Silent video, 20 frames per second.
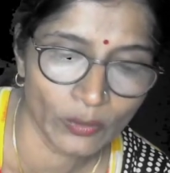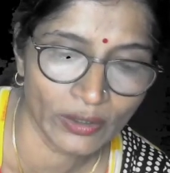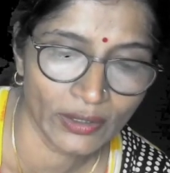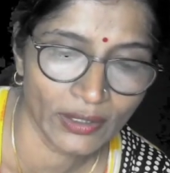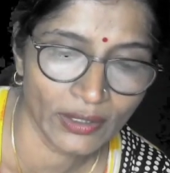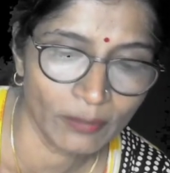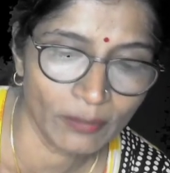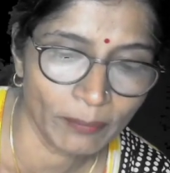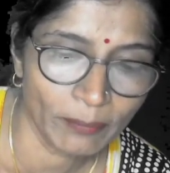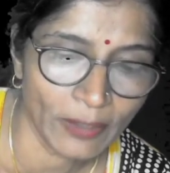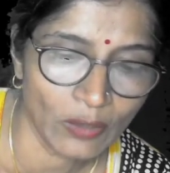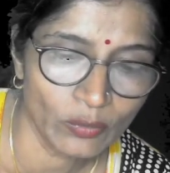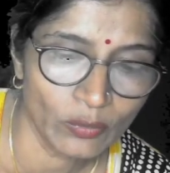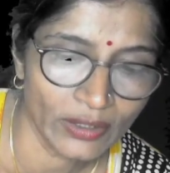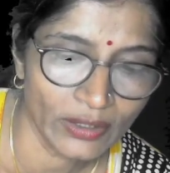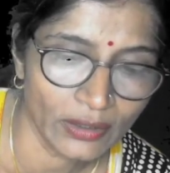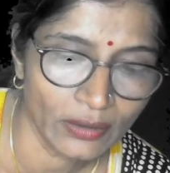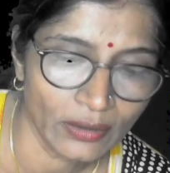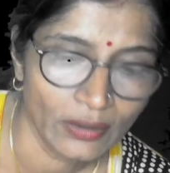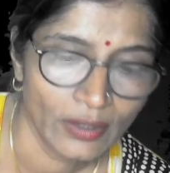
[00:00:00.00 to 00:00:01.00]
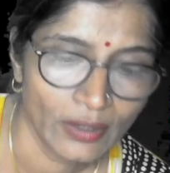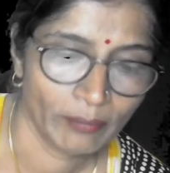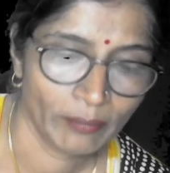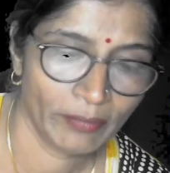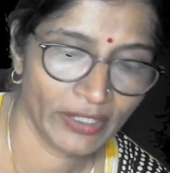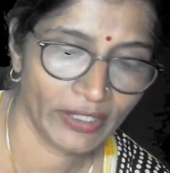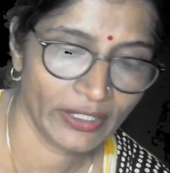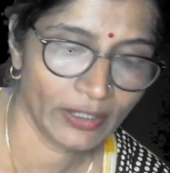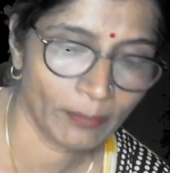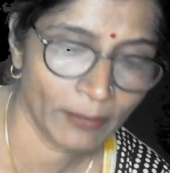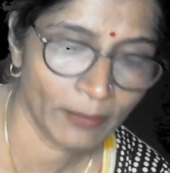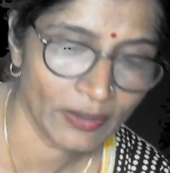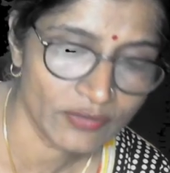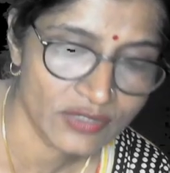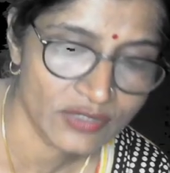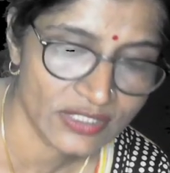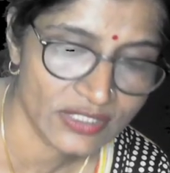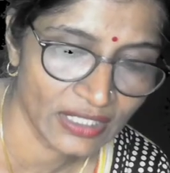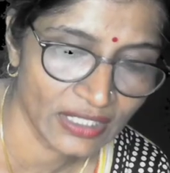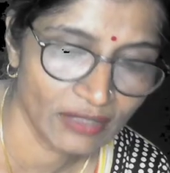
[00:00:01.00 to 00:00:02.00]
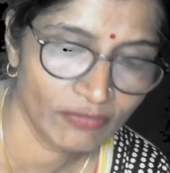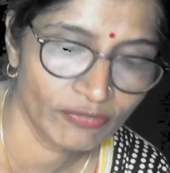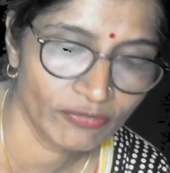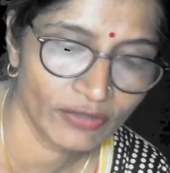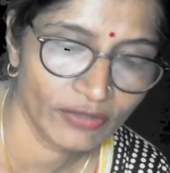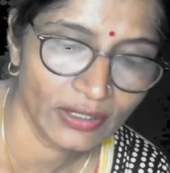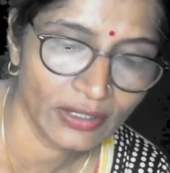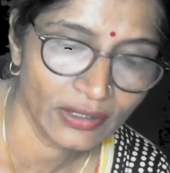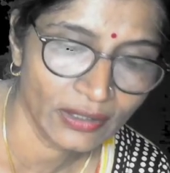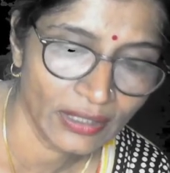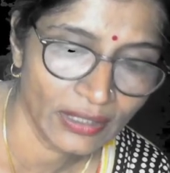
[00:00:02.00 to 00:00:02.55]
Gunpowder made up of sulfur,